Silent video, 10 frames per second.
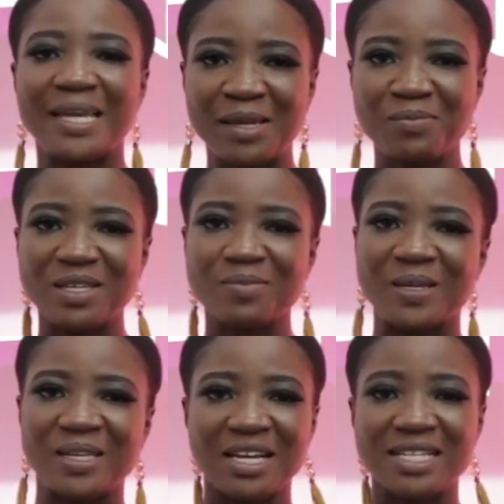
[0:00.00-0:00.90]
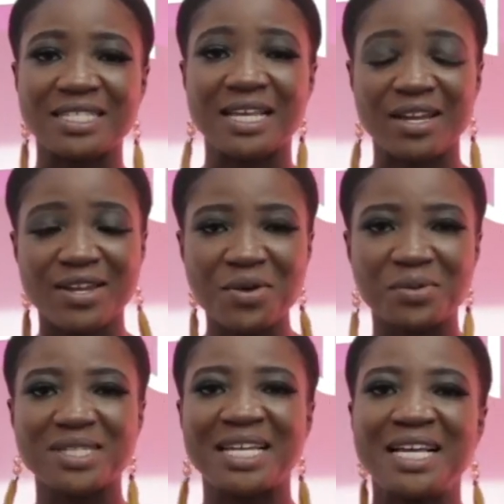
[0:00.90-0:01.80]
NPP, has
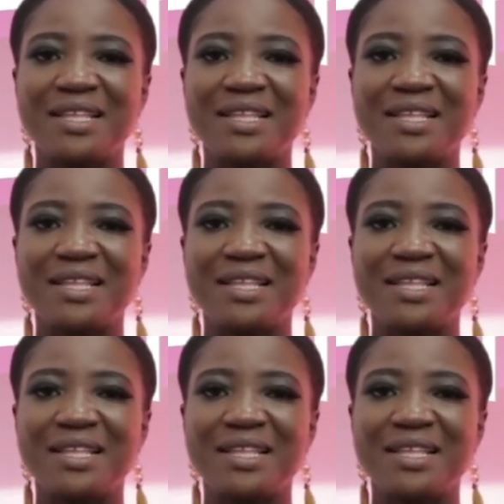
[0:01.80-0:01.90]
announced